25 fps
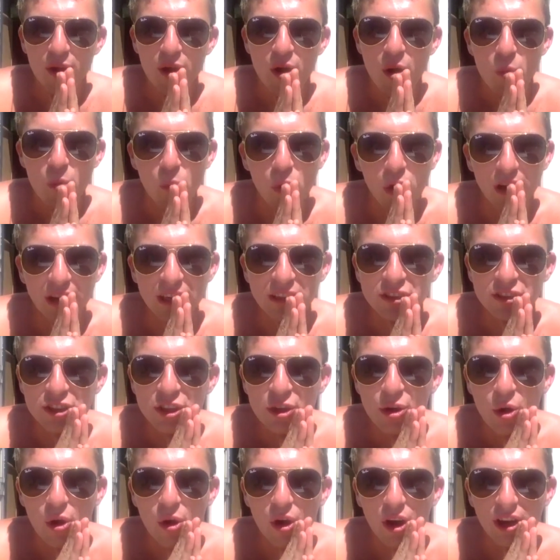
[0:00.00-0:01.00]
What is
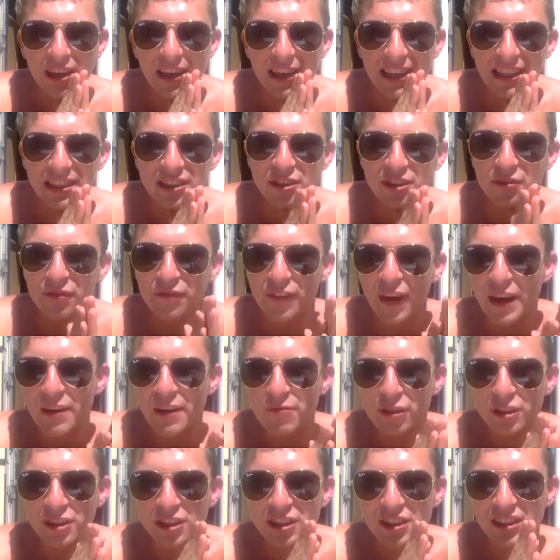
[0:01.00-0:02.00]
your least
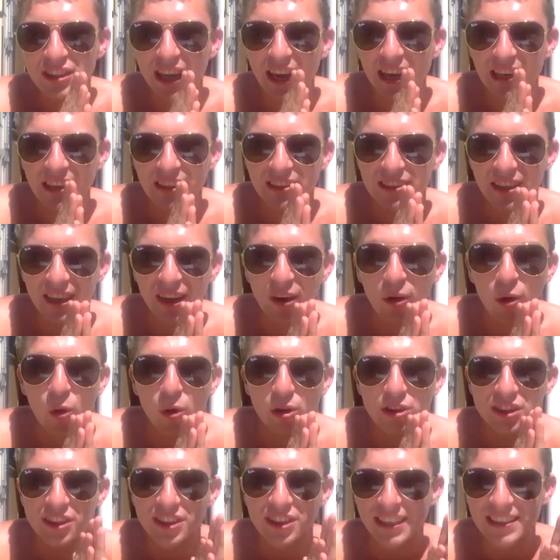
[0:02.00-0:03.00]
favorite state or
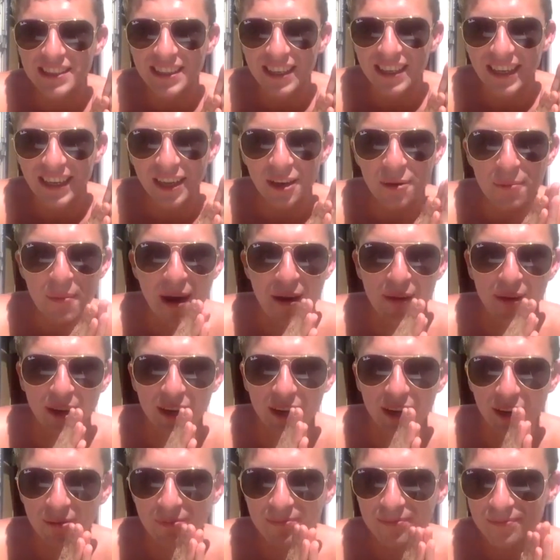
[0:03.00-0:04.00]
city in
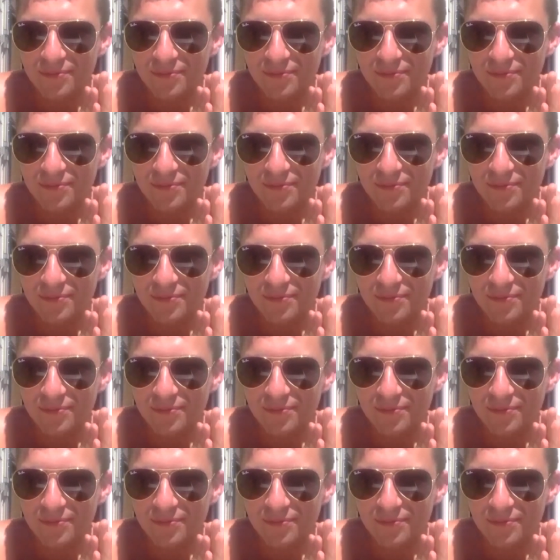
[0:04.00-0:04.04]
America?